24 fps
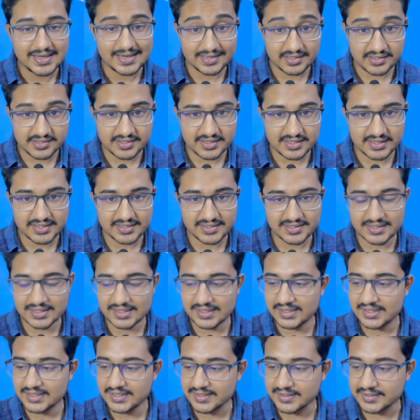
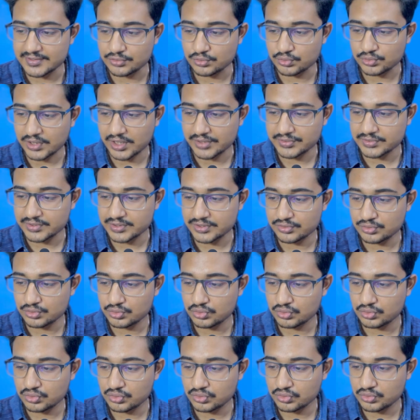interestingly in
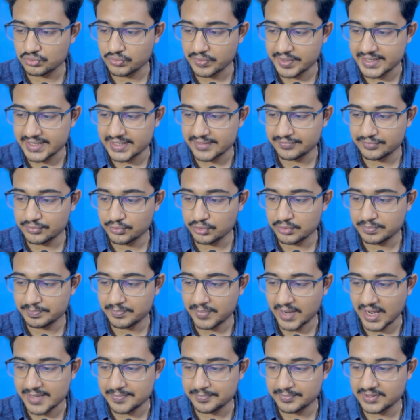2024
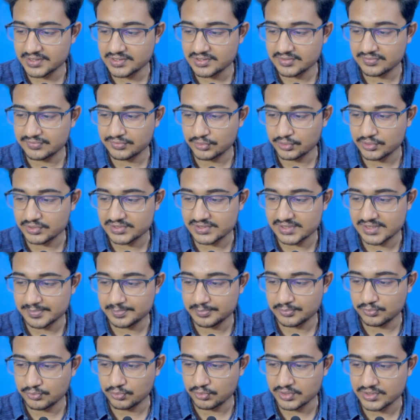piper's forceps
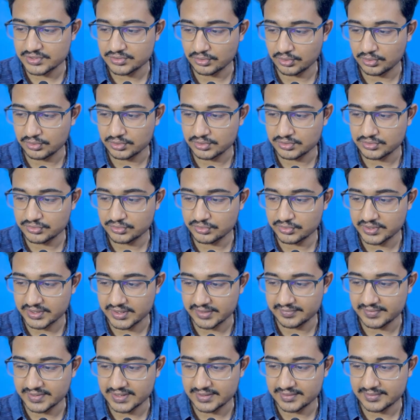was also
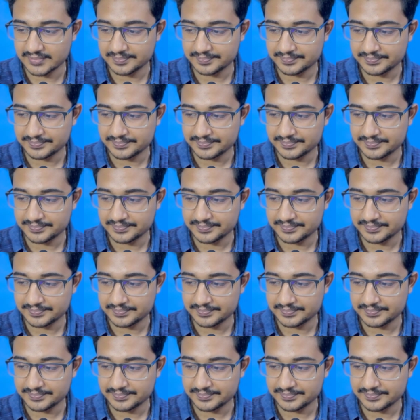given